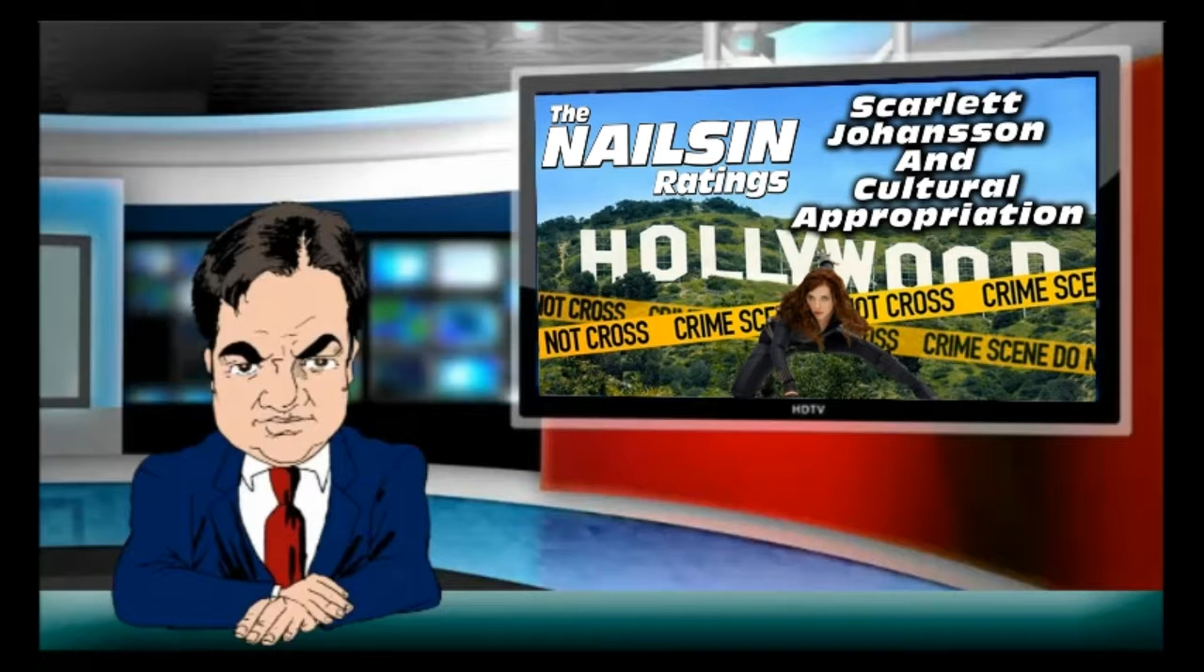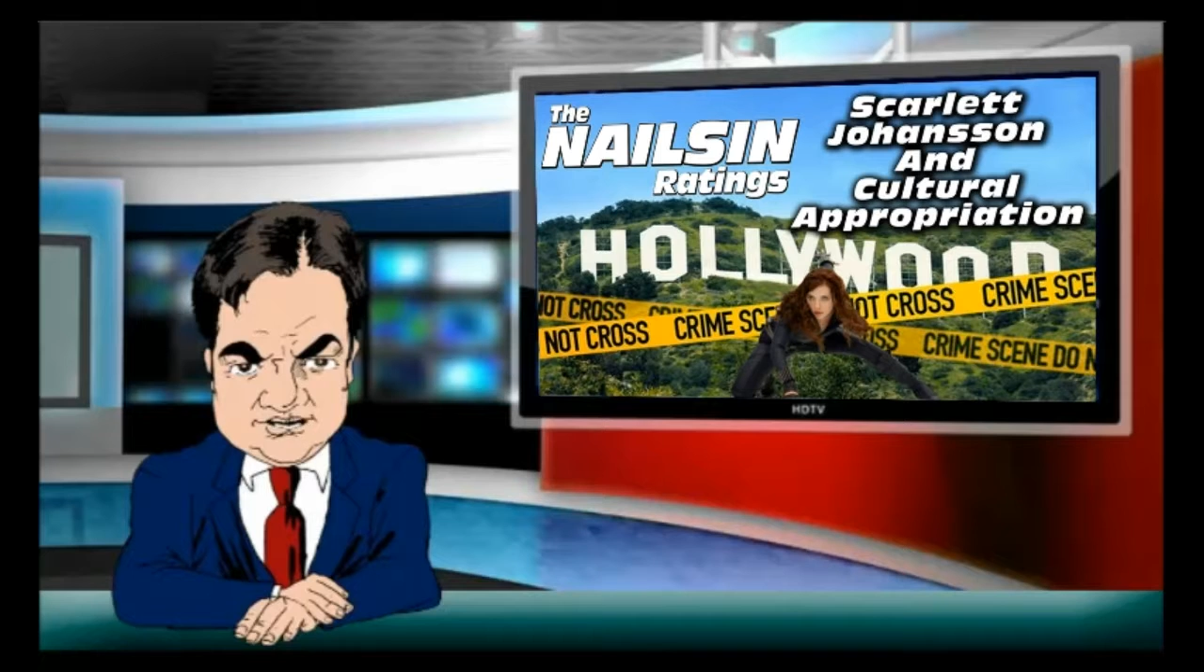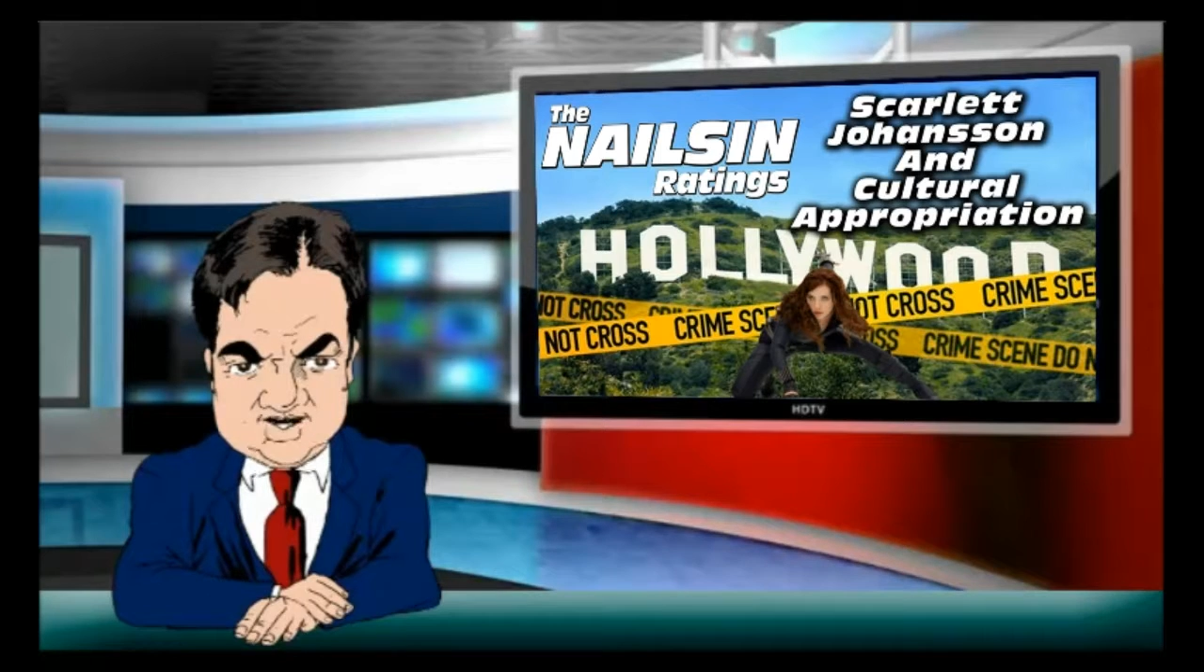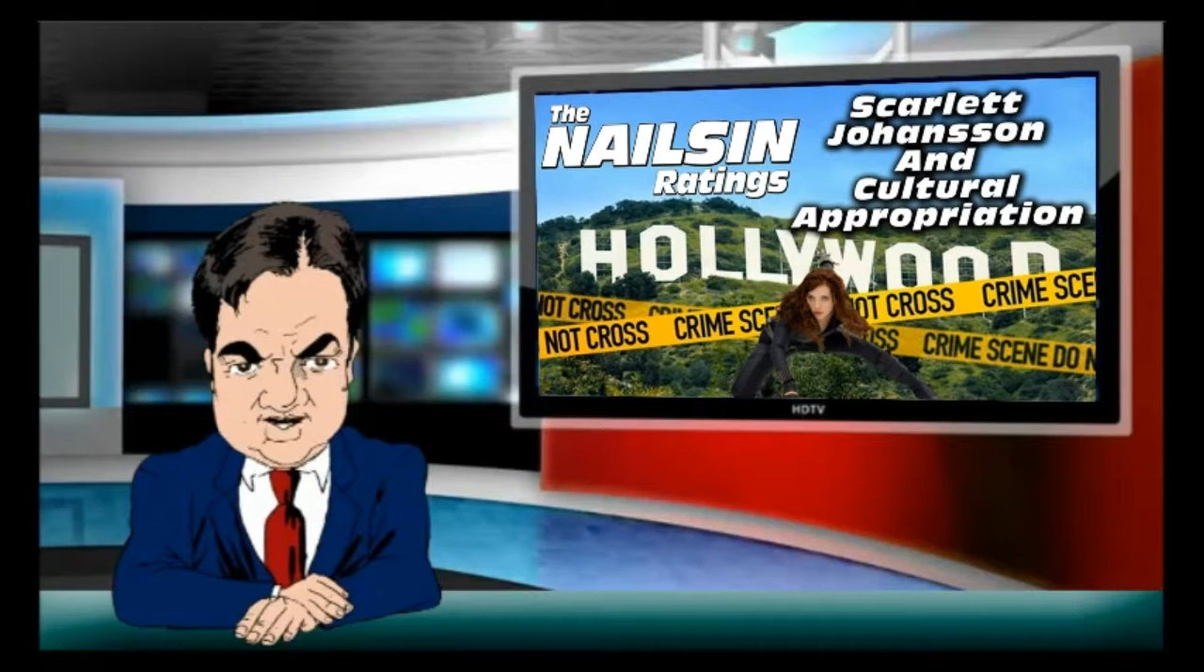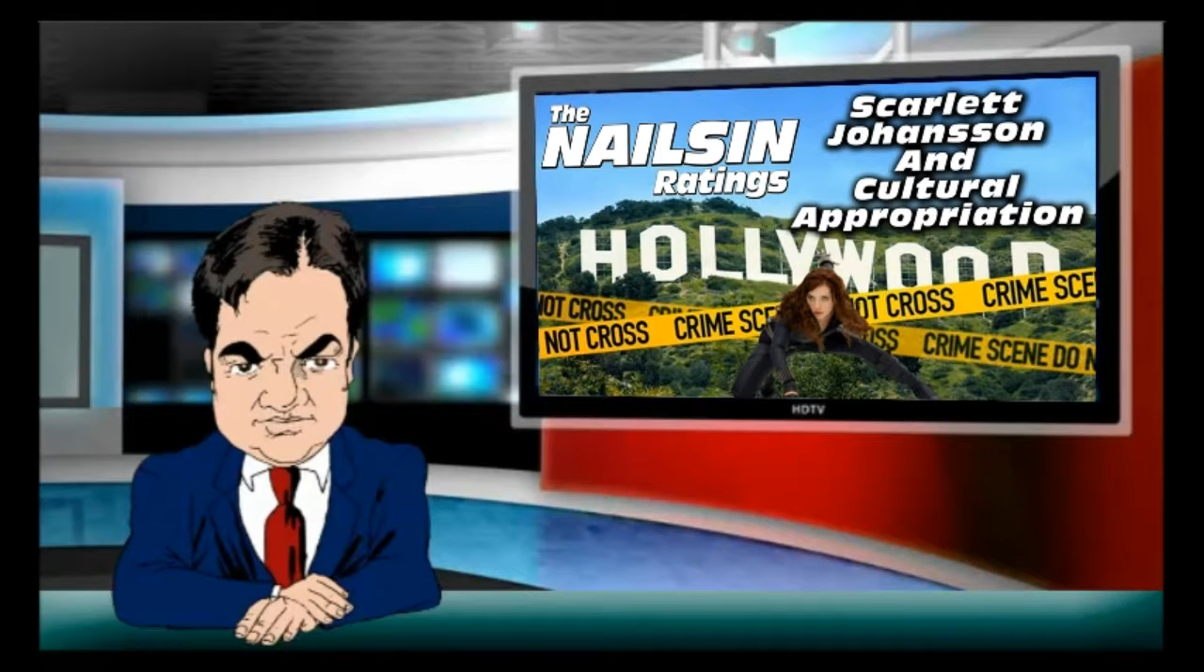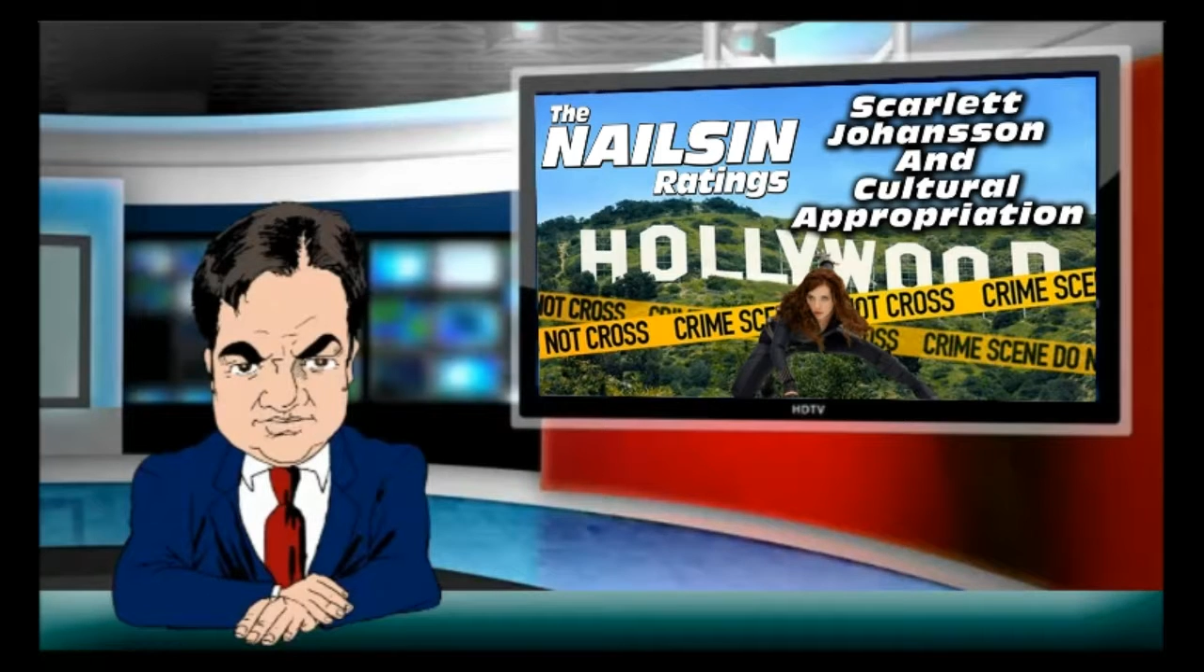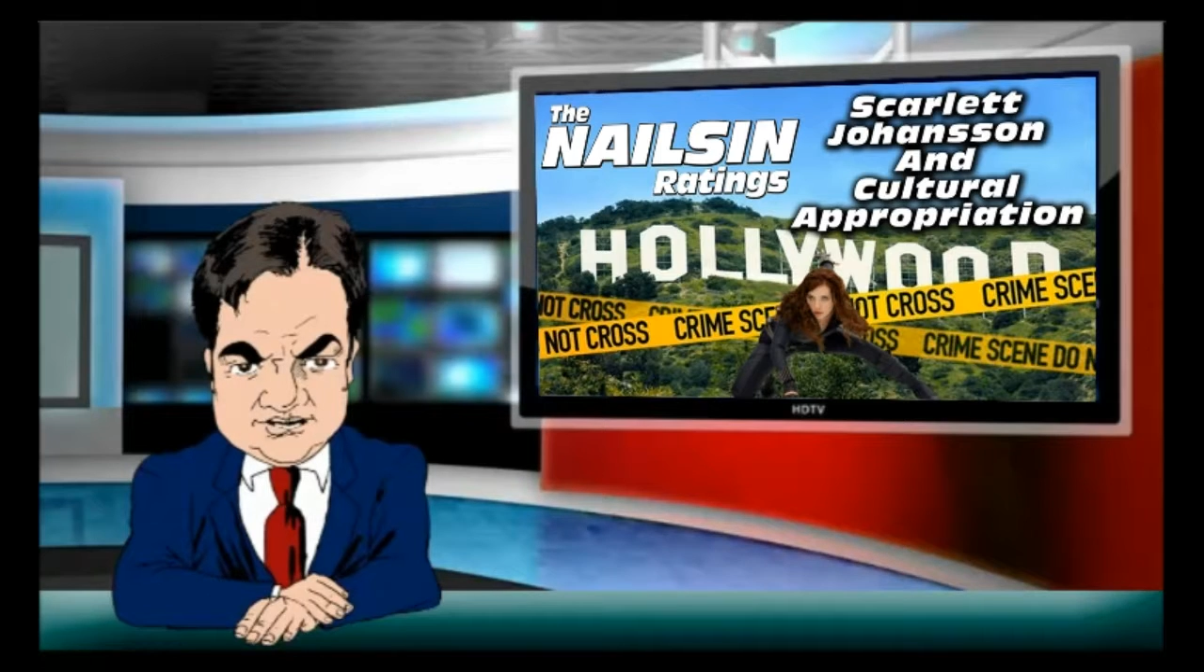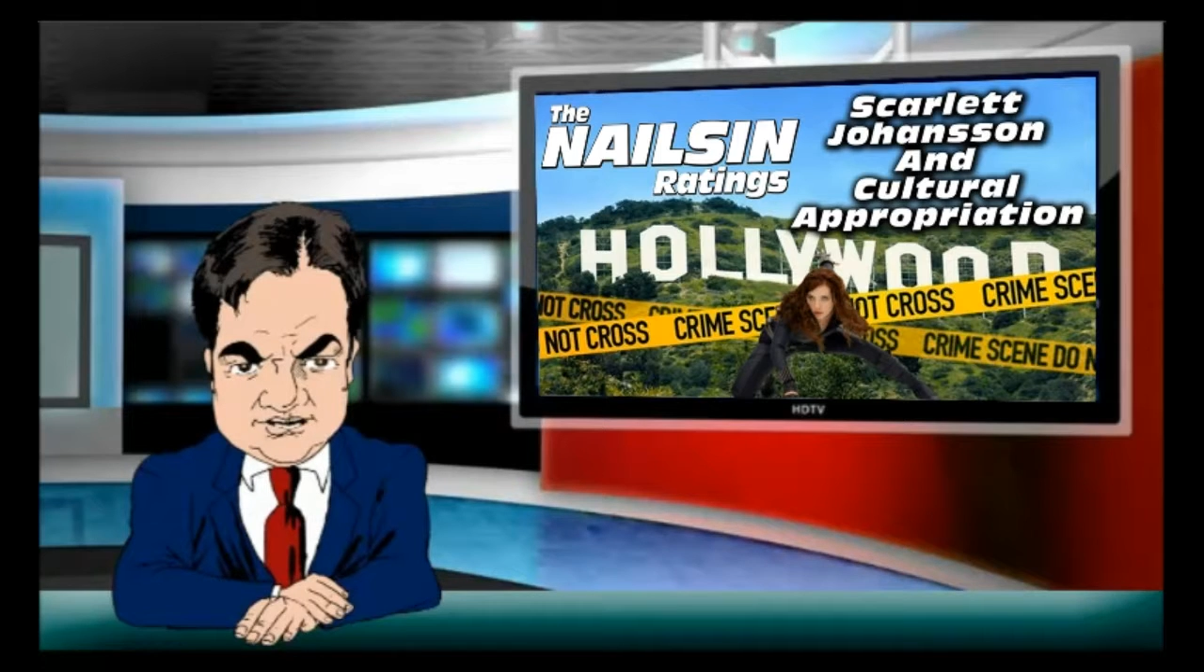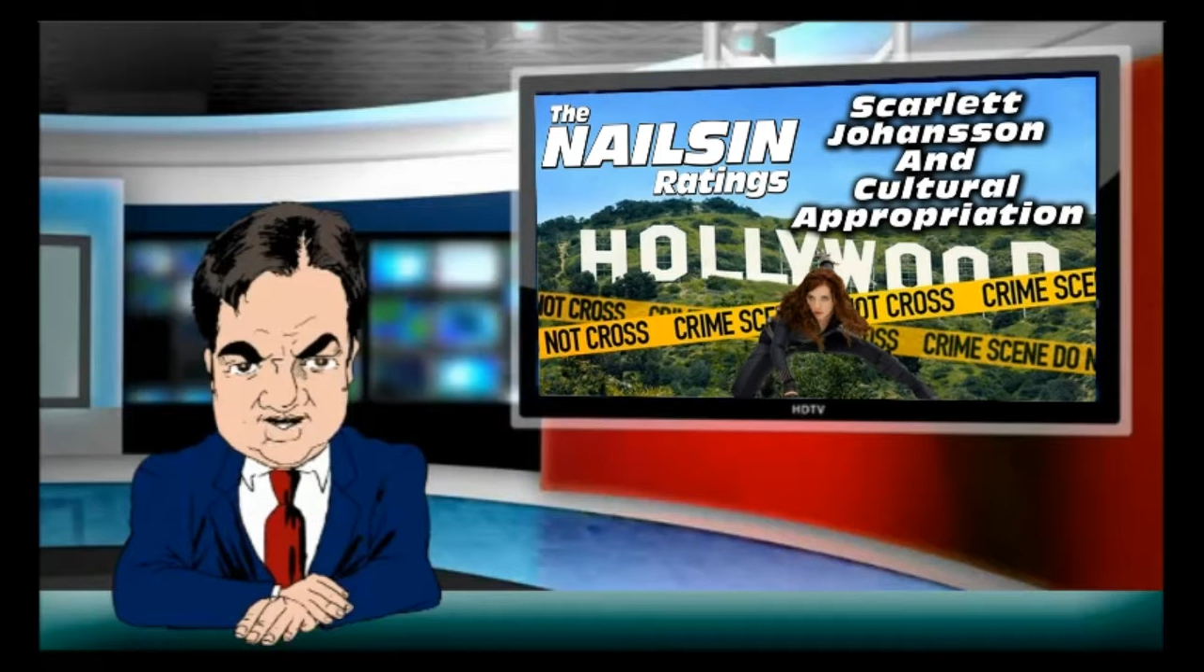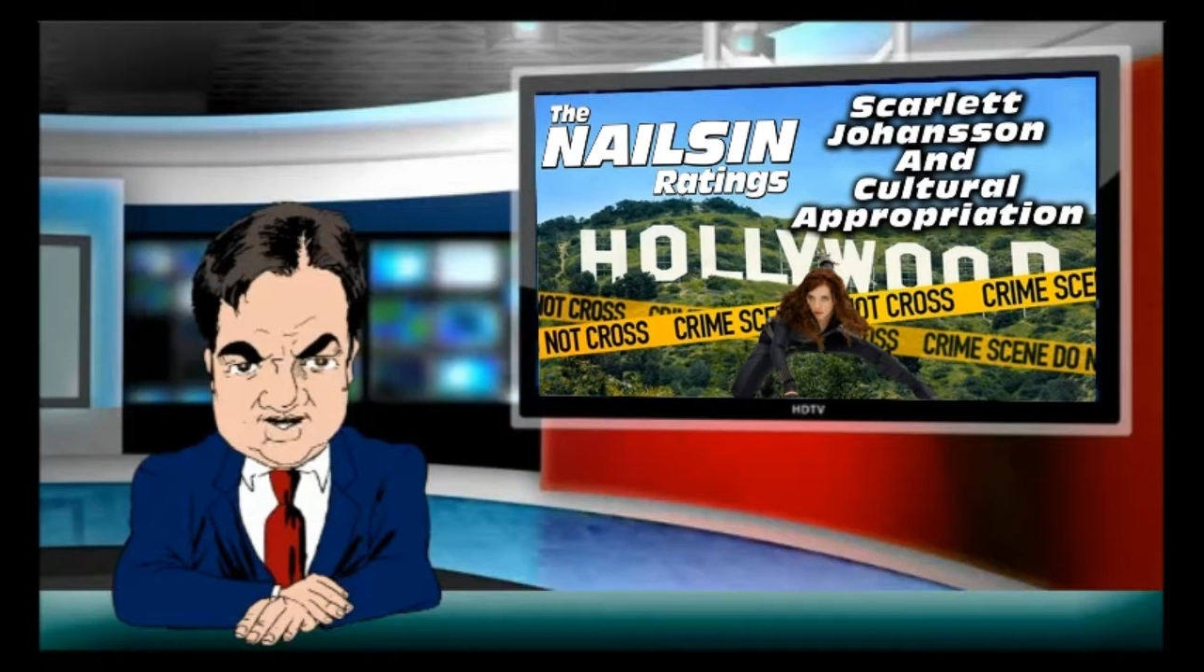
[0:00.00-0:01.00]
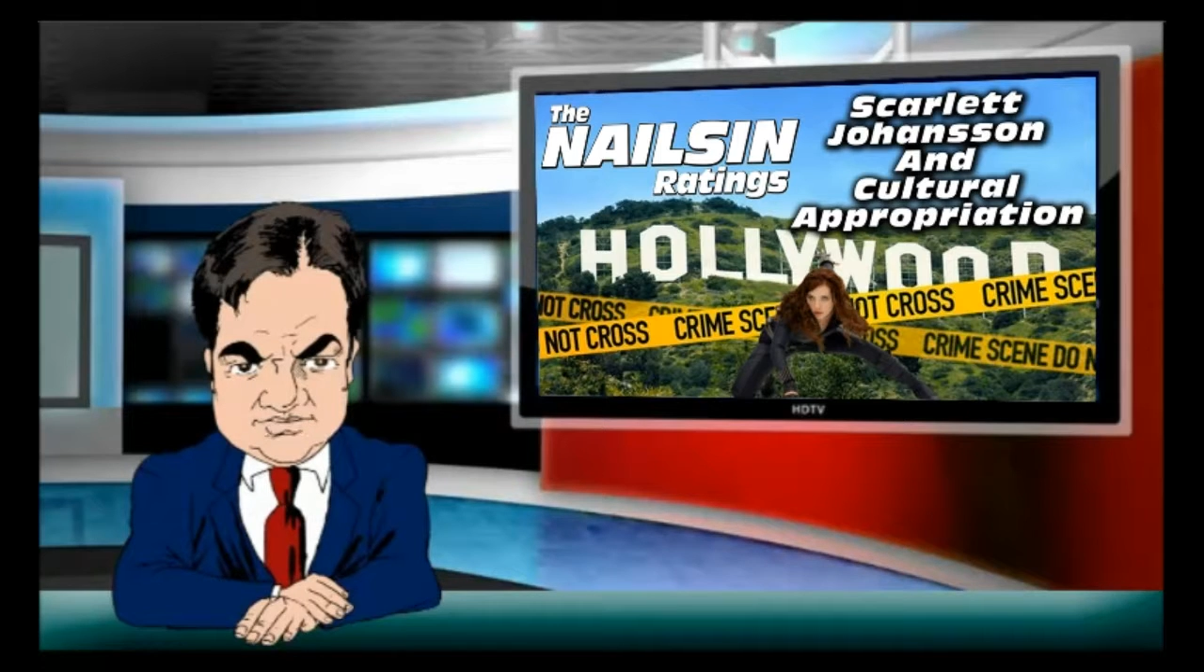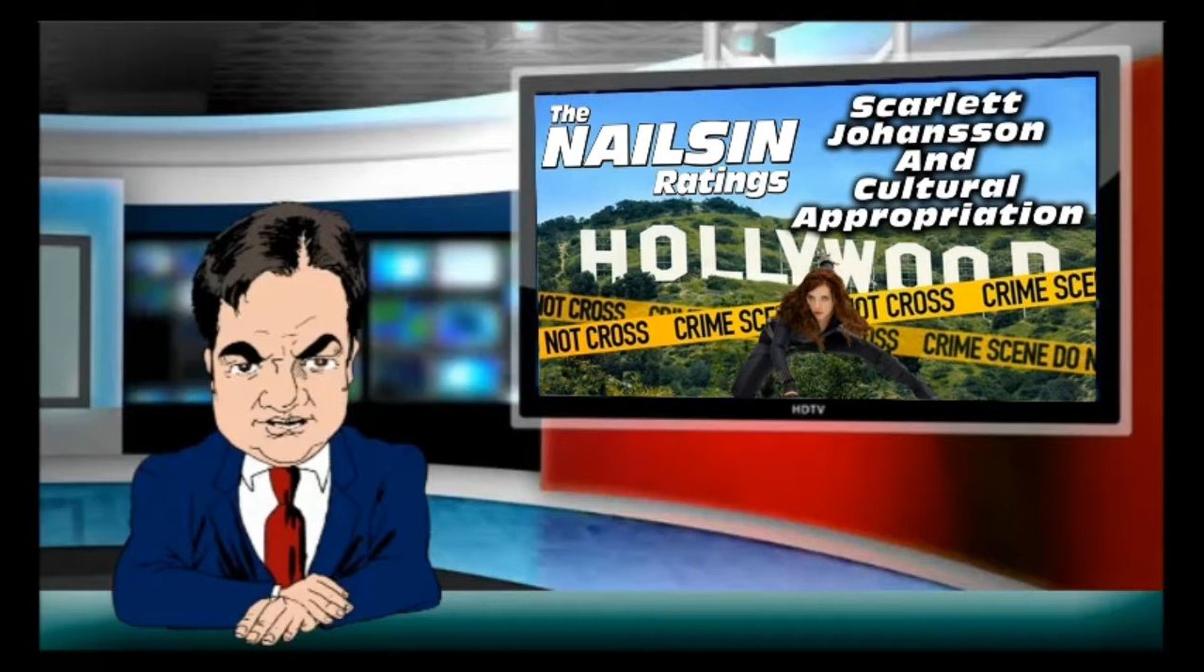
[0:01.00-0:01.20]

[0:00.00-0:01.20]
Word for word: got a lot of criticism